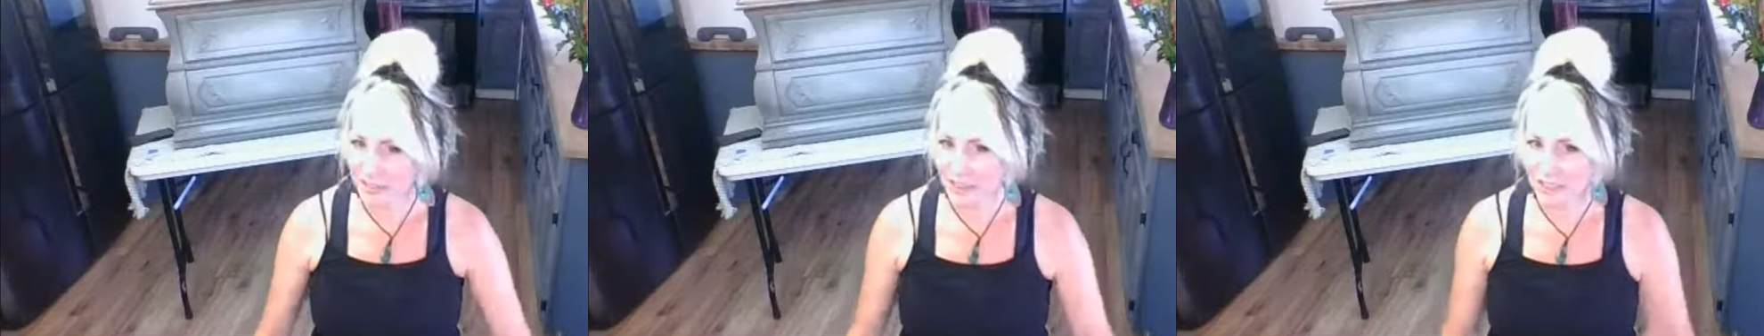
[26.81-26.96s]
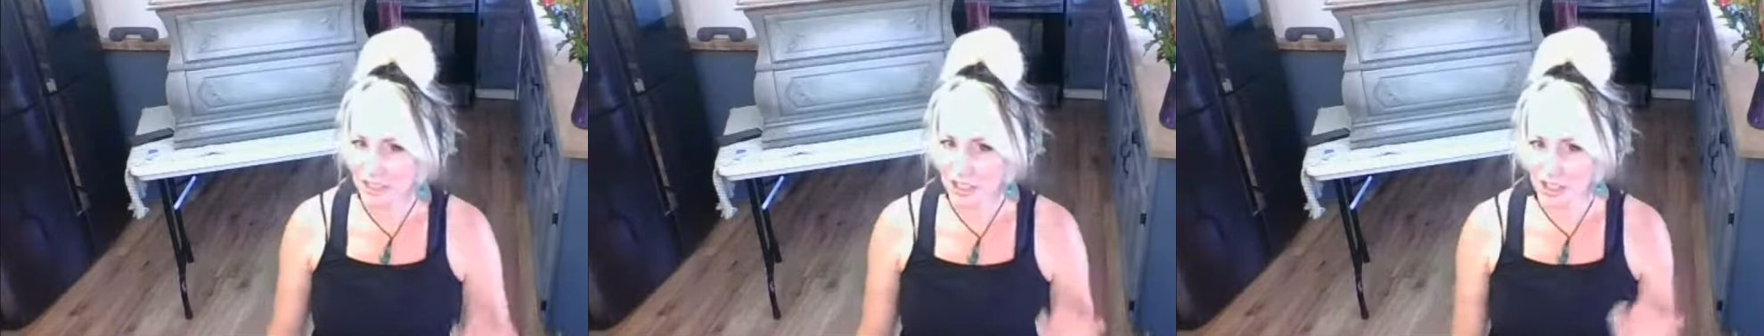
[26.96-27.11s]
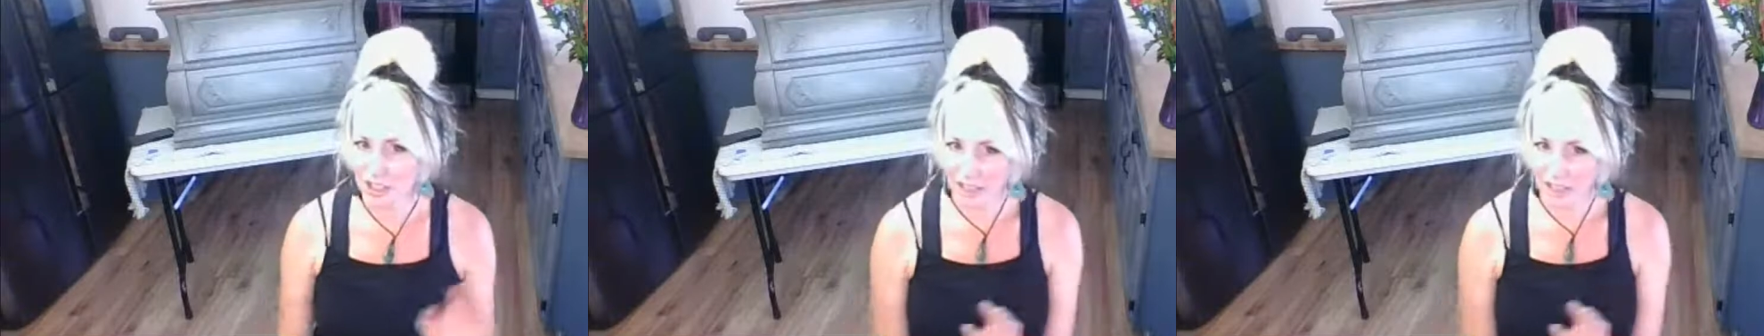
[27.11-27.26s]

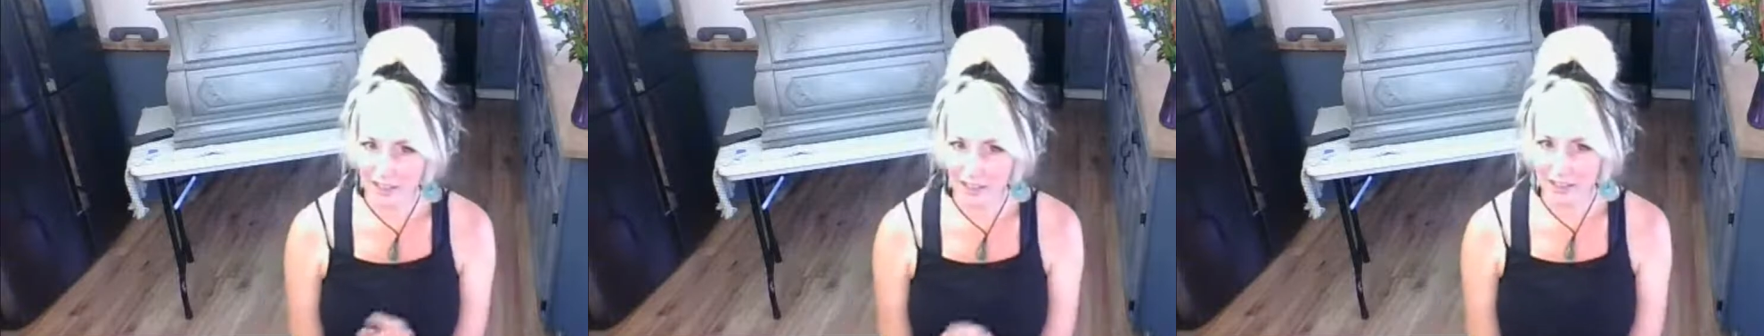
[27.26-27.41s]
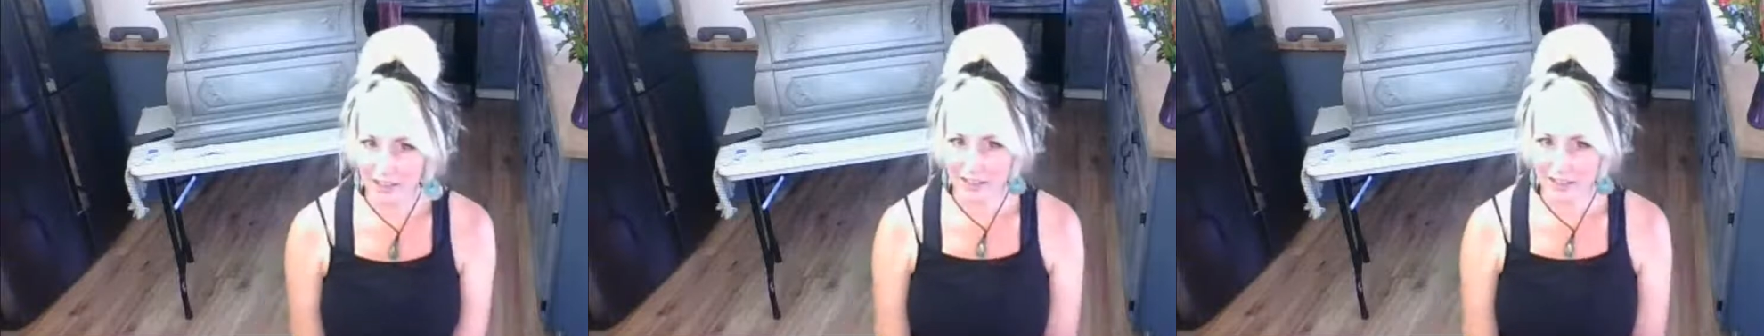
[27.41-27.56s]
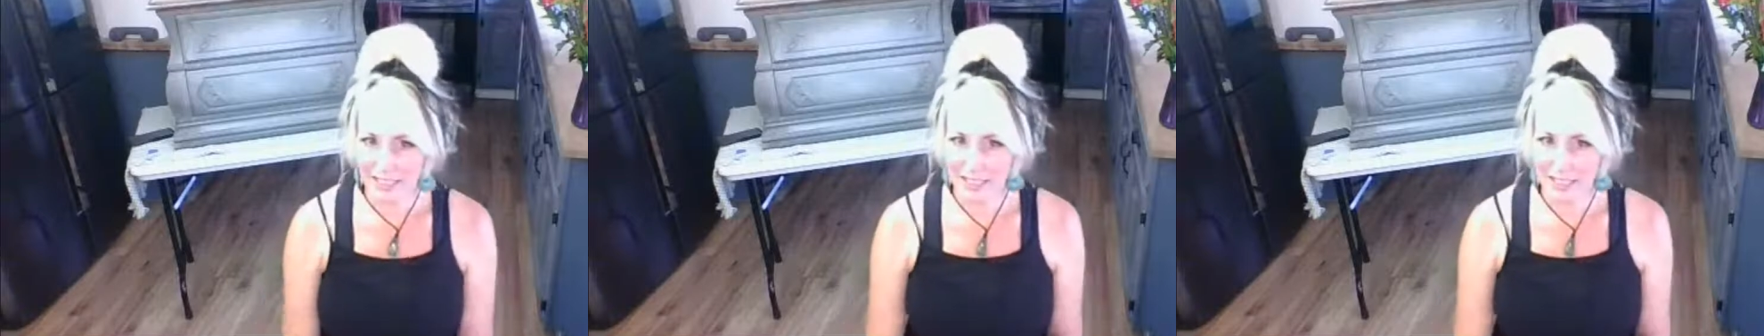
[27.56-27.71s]
share
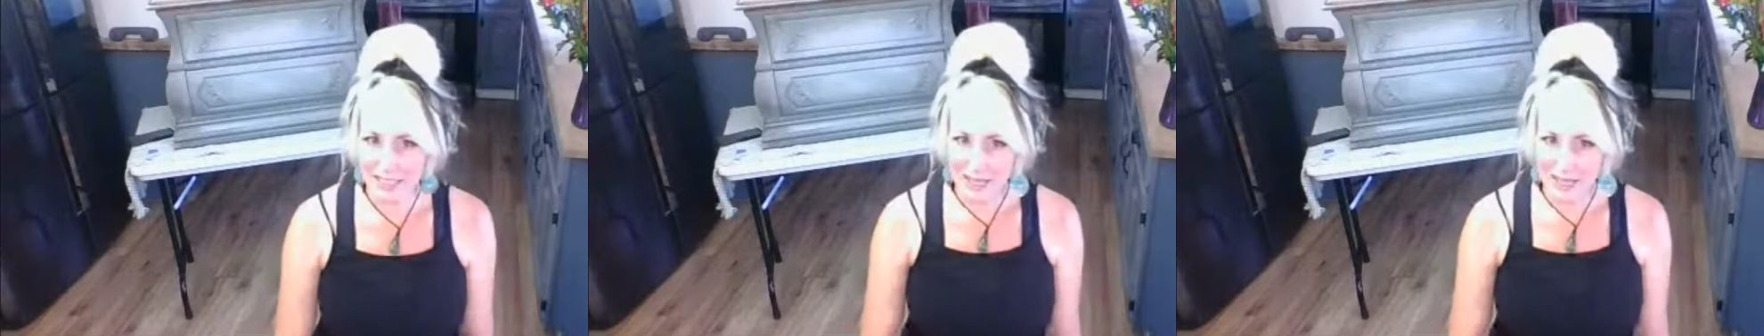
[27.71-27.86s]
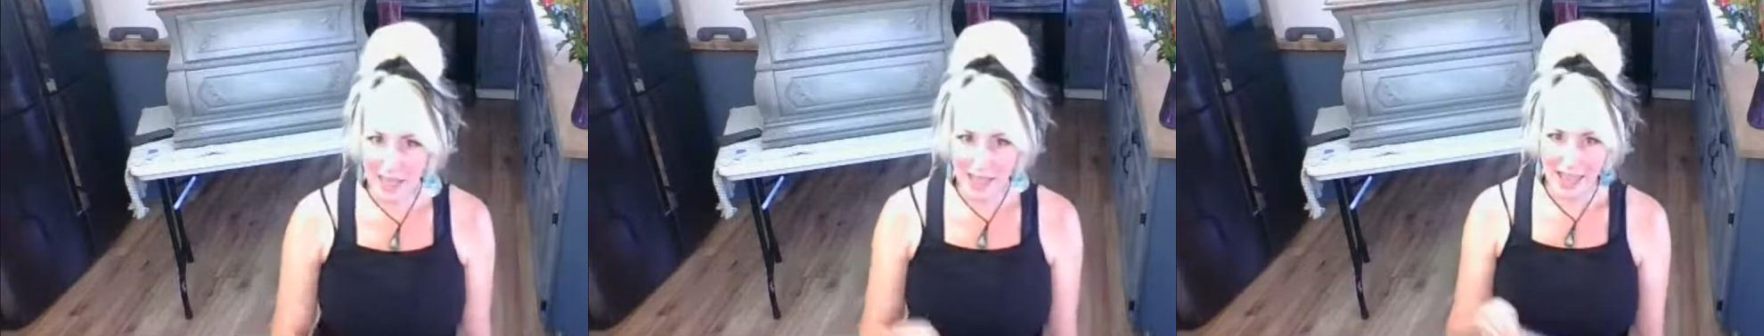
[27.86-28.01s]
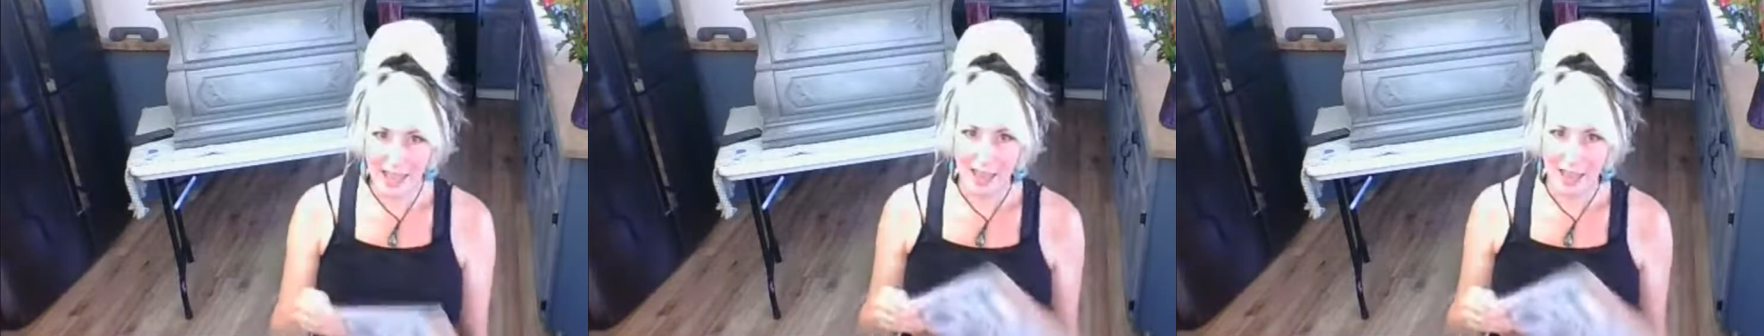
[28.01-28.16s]

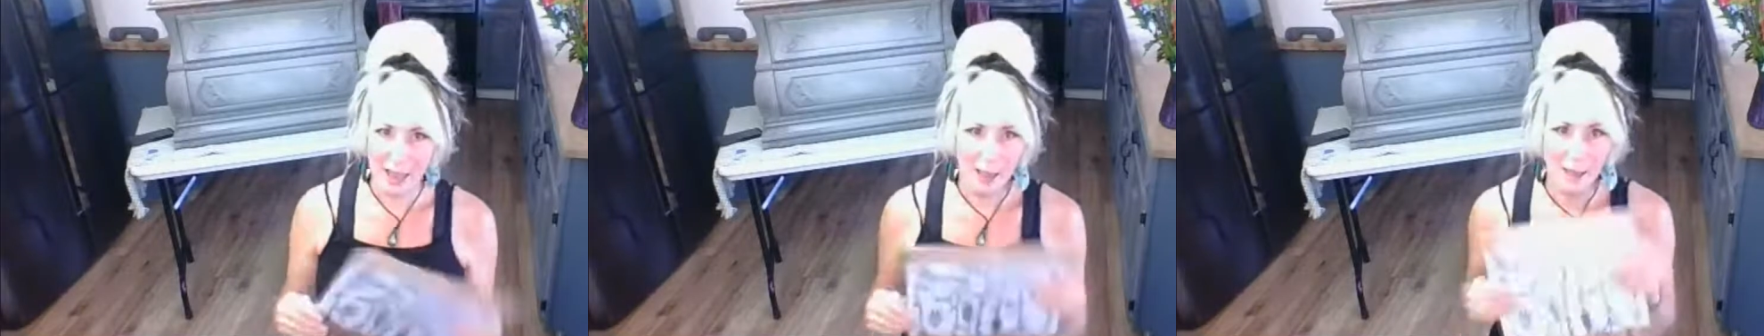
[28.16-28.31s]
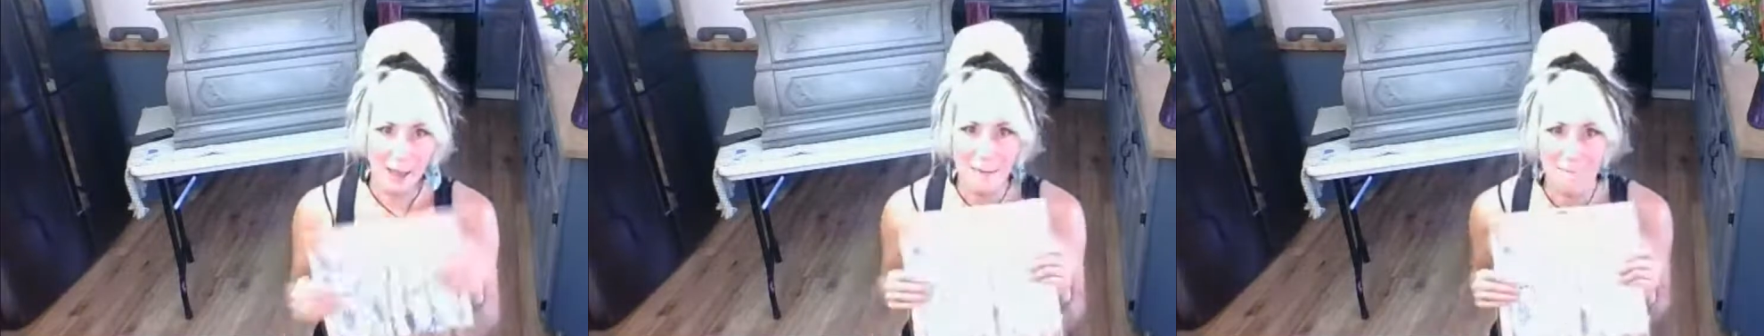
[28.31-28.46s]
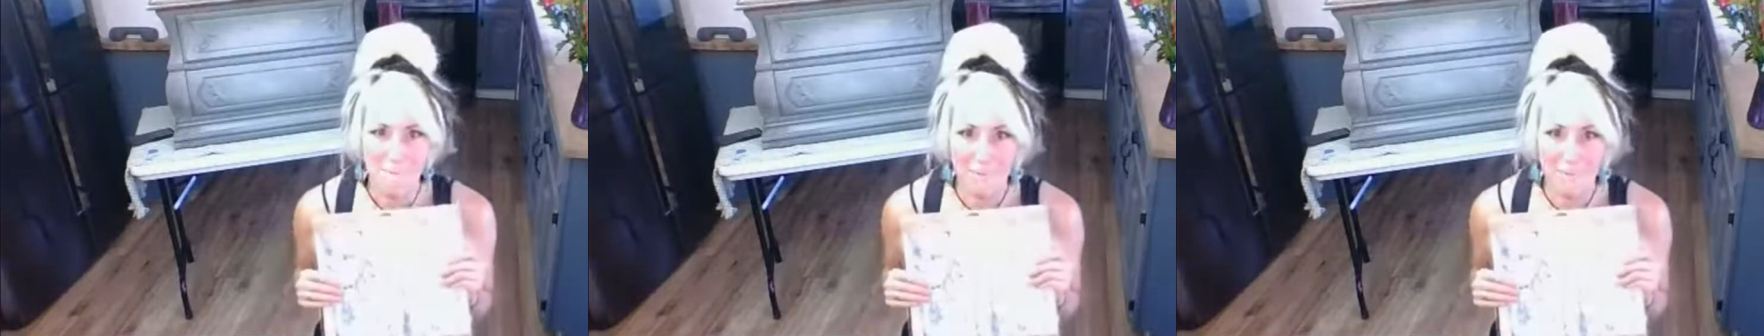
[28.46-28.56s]
this